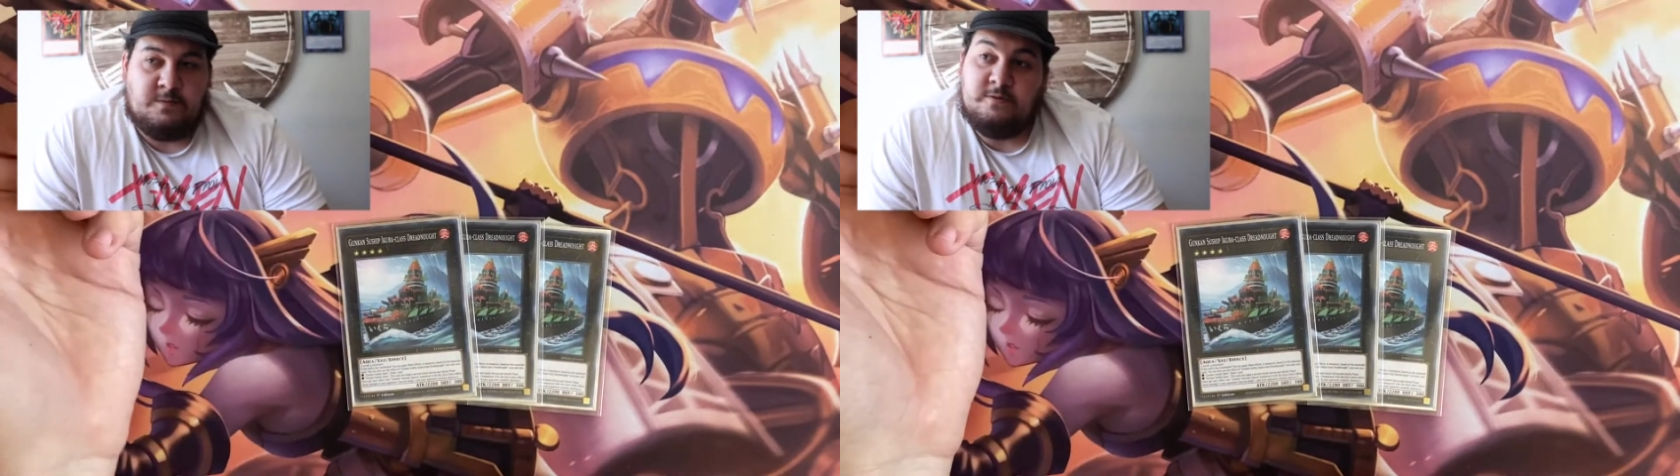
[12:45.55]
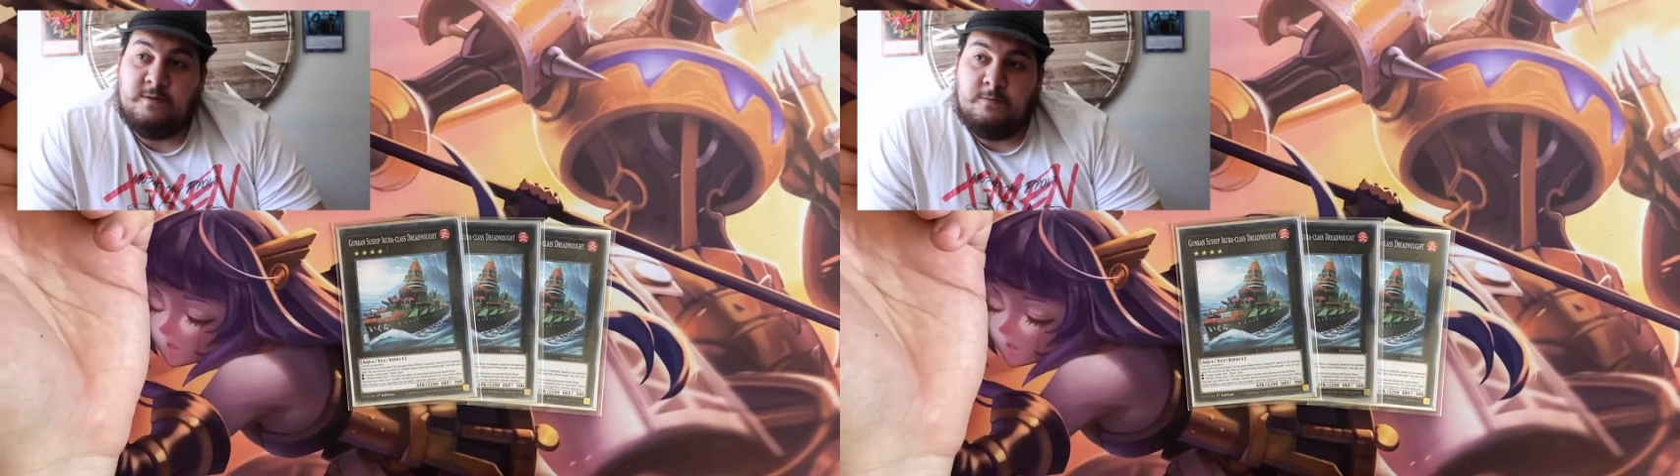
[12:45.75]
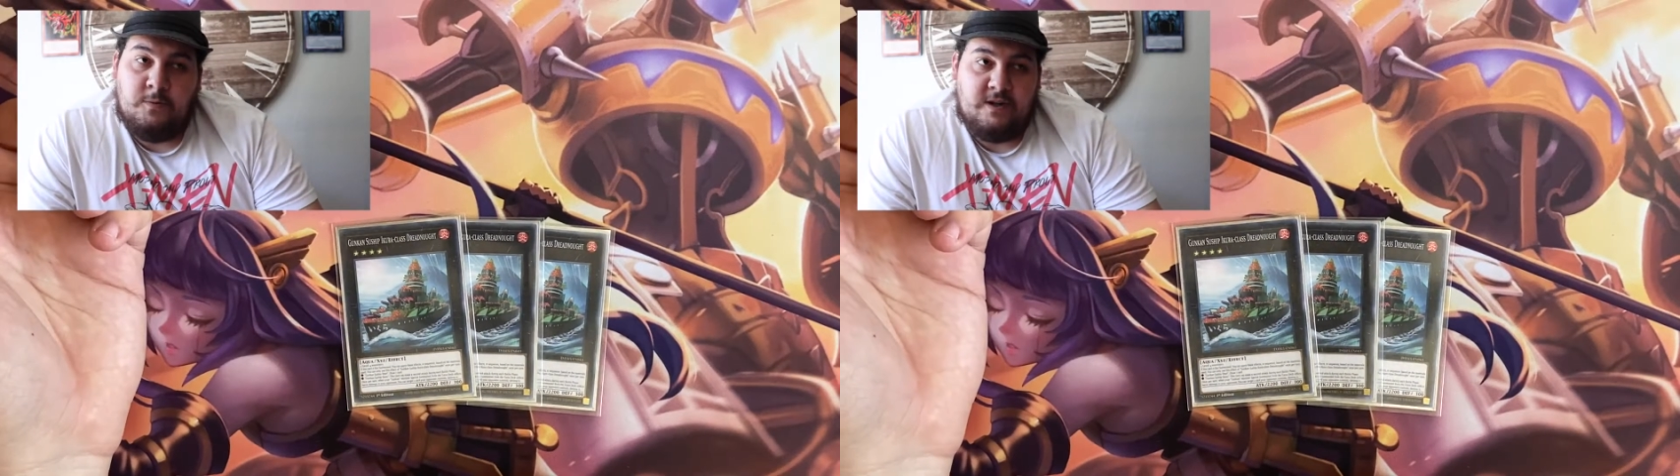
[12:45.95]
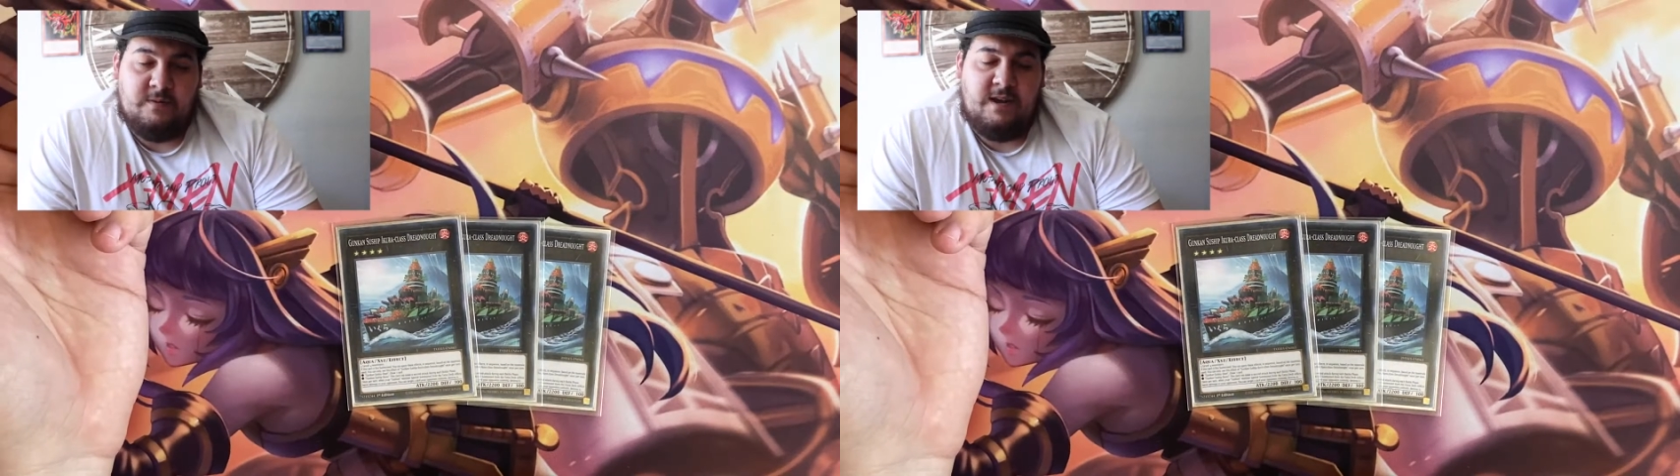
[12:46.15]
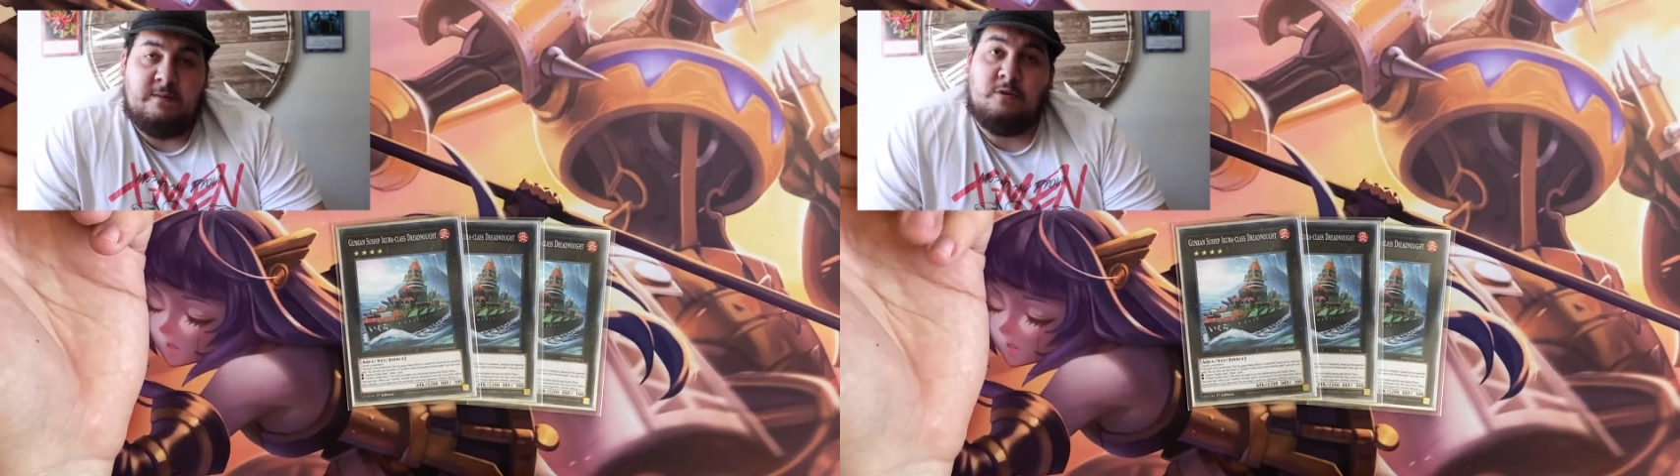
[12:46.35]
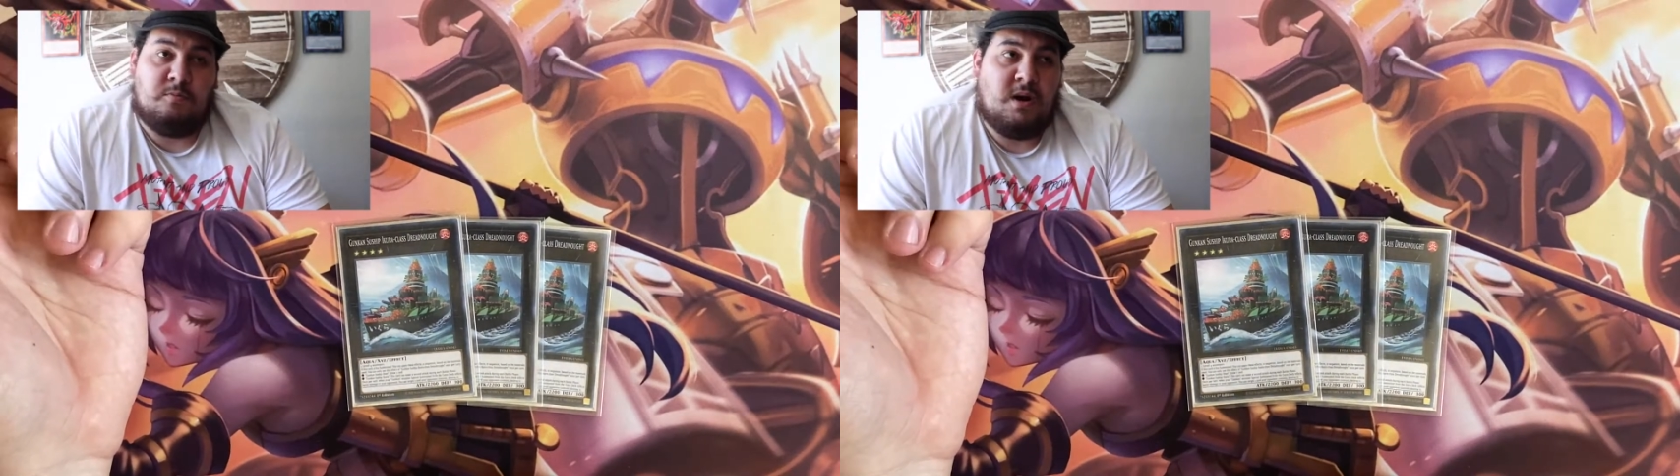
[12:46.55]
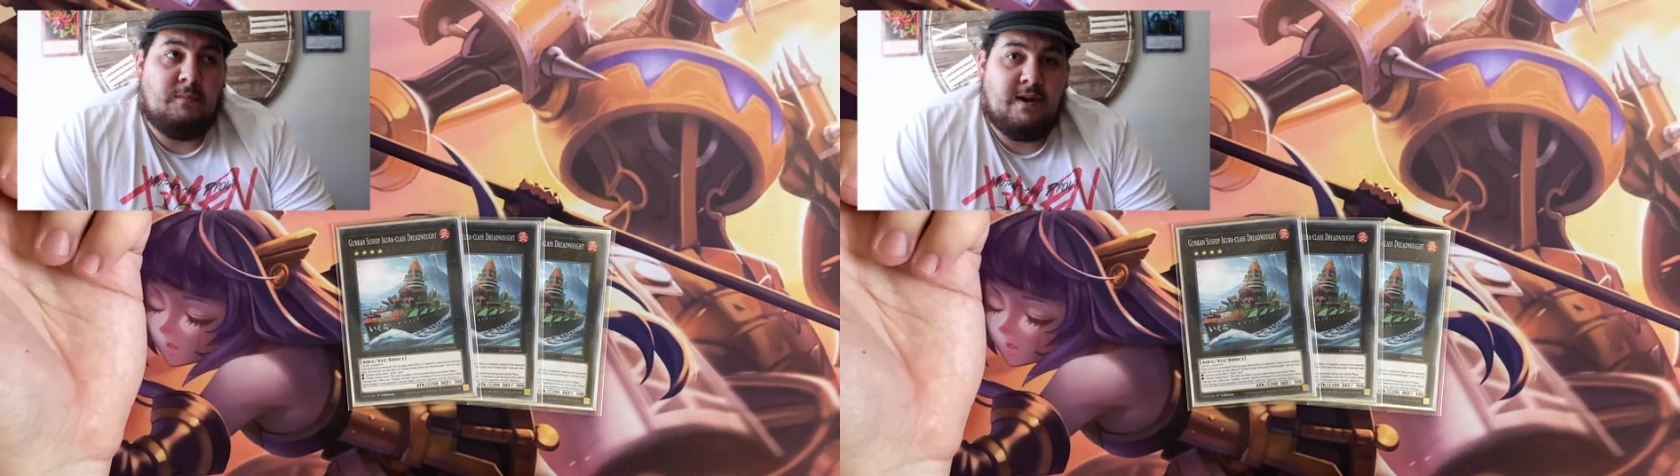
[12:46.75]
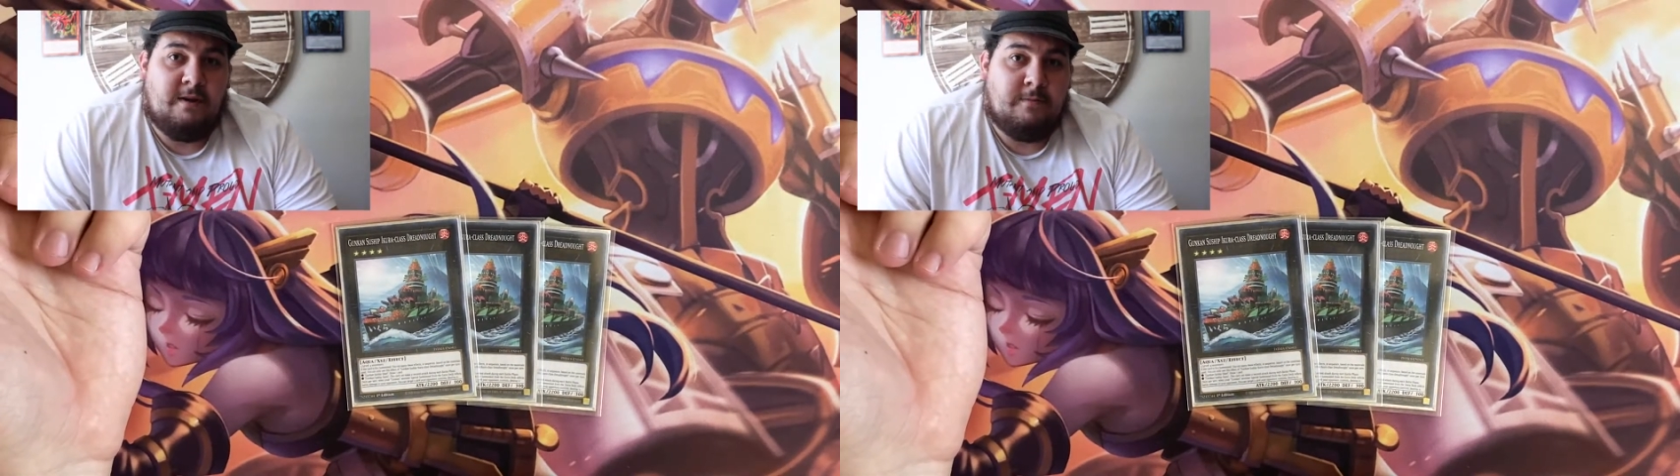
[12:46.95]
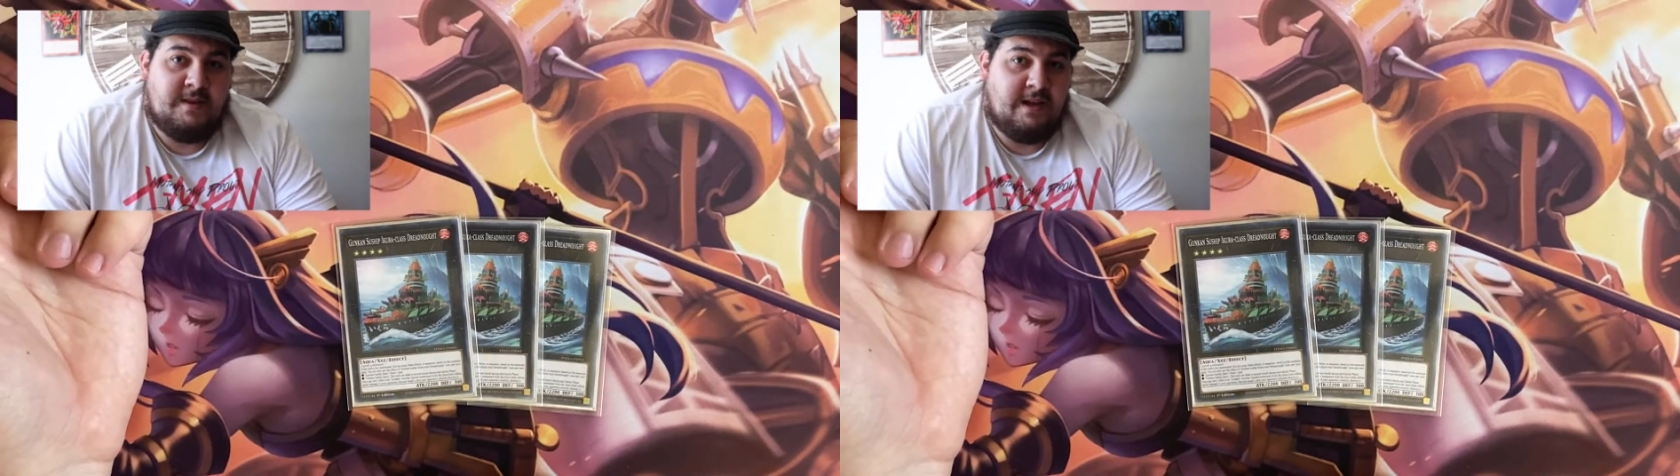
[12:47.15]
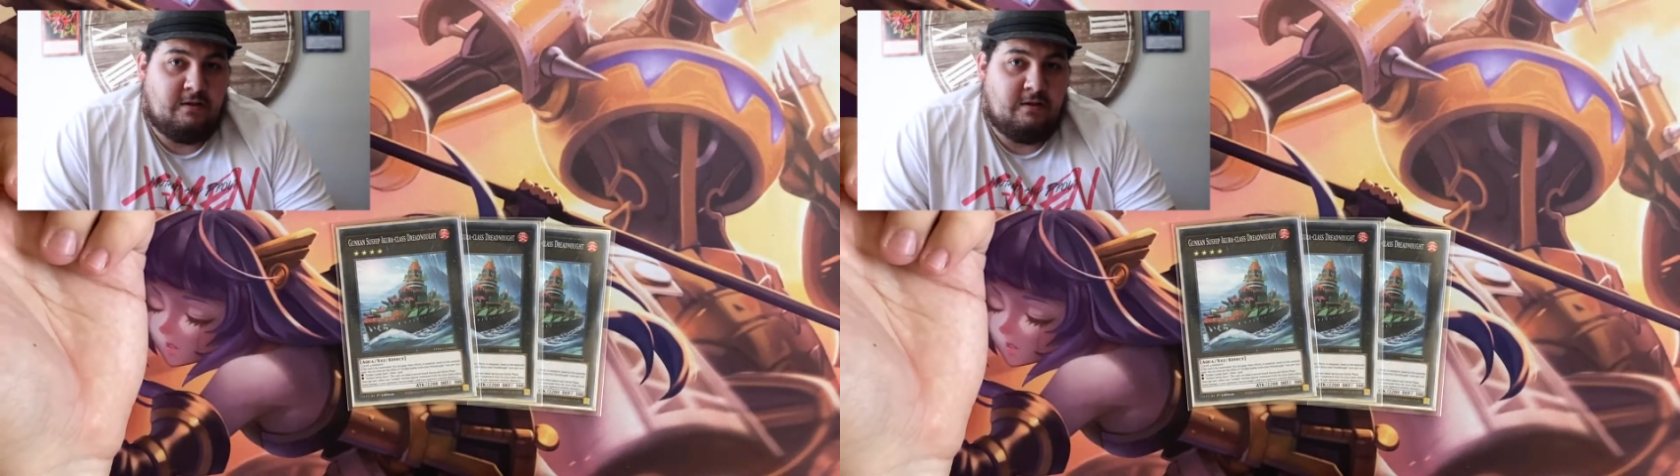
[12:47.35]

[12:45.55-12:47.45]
will be more prominent when the